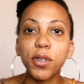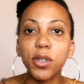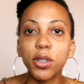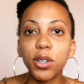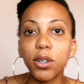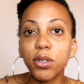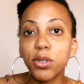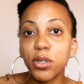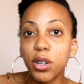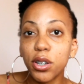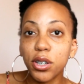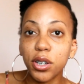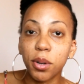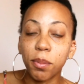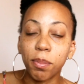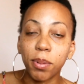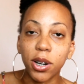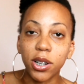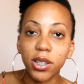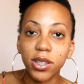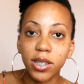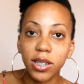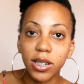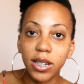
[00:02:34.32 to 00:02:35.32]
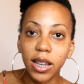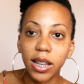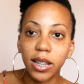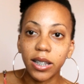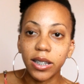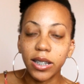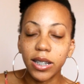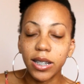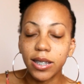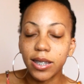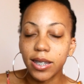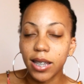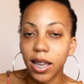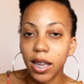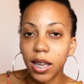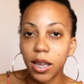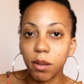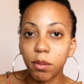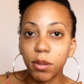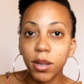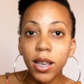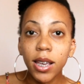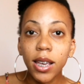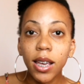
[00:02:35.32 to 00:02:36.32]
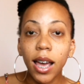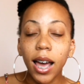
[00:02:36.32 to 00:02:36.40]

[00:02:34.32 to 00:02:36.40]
you don't know your personality type,